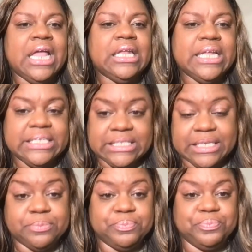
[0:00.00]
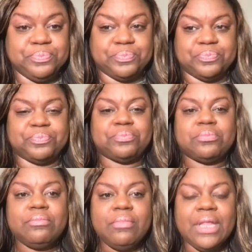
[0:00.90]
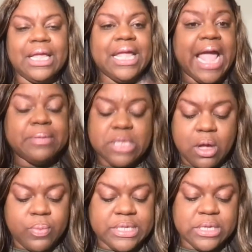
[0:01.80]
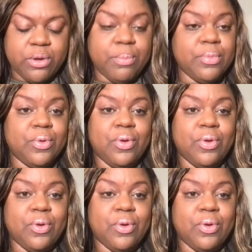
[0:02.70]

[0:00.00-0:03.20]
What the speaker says: Listen, Caps always going,